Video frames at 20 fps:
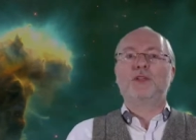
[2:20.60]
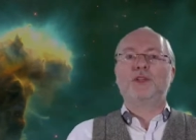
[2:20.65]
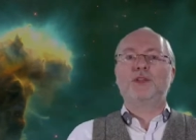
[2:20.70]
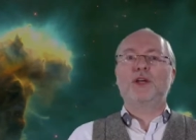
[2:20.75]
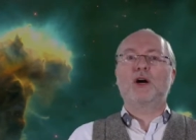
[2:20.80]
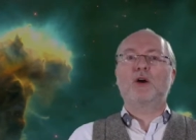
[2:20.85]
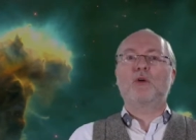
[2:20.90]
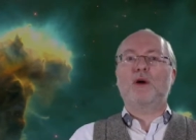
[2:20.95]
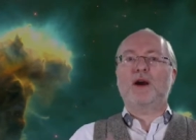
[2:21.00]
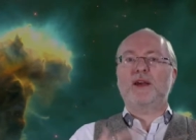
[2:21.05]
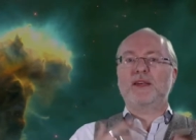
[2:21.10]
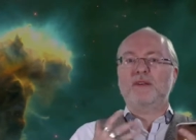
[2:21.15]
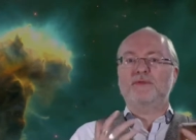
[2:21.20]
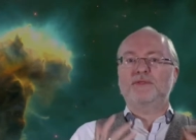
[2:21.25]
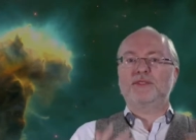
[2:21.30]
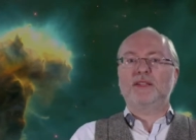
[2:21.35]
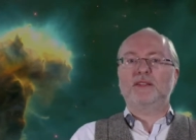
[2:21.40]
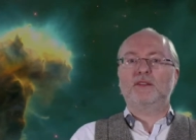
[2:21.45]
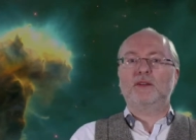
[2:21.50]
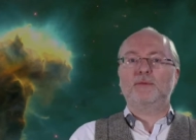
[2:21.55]
Now I have
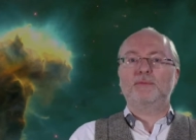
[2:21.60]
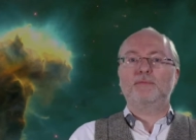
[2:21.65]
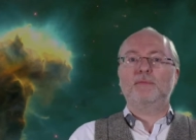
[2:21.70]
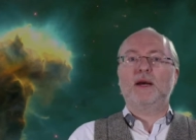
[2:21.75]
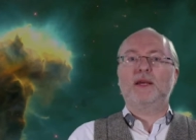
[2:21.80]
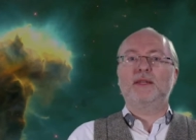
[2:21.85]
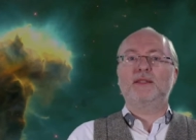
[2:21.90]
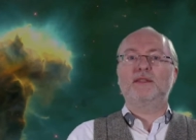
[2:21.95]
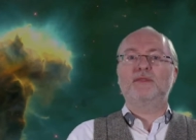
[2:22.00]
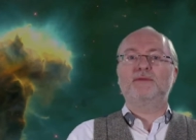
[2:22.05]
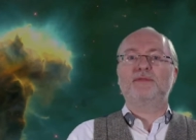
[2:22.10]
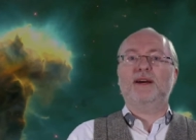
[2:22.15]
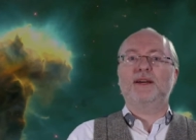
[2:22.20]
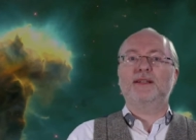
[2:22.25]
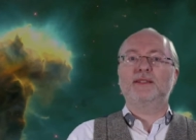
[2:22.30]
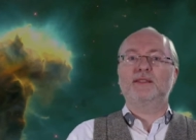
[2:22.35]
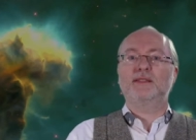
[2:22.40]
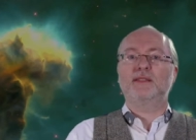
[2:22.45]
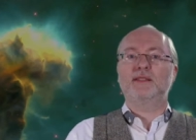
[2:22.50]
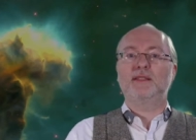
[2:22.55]
set up my
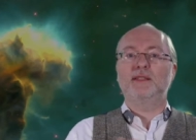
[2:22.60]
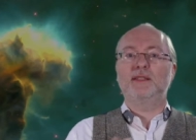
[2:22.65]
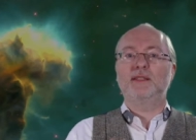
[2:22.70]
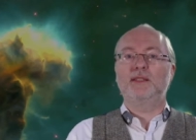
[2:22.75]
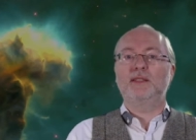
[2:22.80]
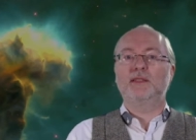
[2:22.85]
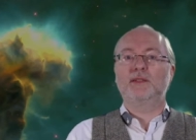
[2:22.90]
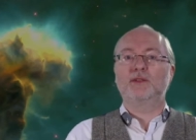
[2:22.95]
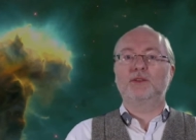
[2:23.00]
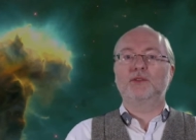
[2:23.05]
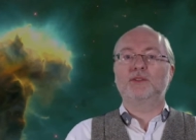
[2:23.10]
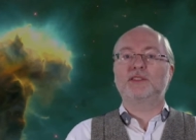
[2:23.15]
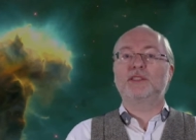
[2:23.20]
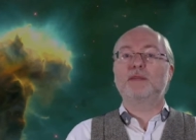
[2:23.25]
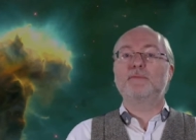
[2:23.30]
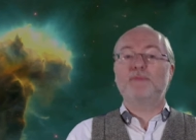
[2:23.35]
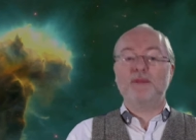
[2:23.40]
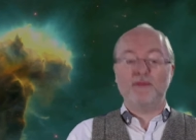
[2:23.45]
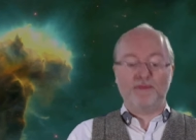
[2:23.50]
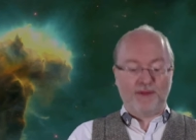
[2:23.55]
device in uh,
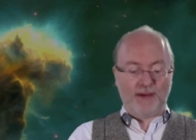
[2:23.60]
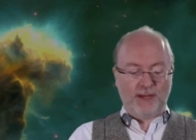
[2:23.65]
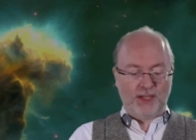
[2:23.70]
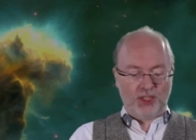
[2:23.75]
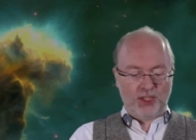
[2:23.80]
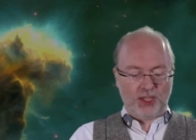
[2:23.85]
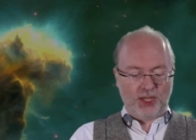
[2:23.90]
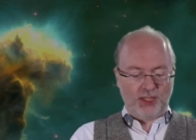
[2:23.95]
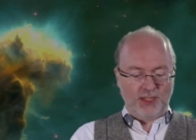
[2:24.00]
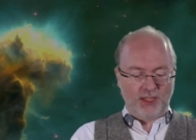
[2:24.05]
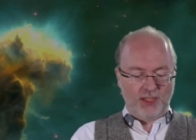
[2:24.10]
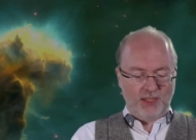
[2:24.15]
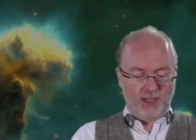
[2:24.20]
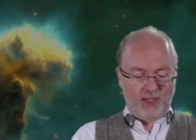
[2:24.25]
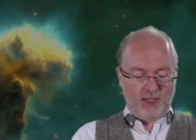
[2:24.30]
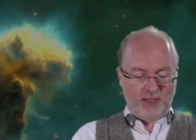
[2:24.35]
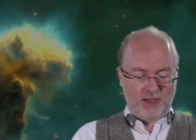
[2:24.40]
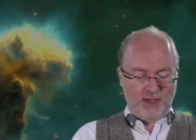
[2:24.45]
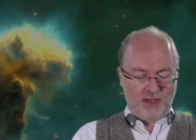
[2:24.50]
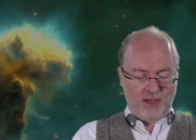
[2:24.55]
simplified
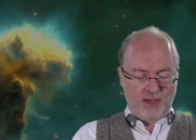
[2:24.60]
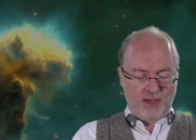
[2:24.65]
Chinese.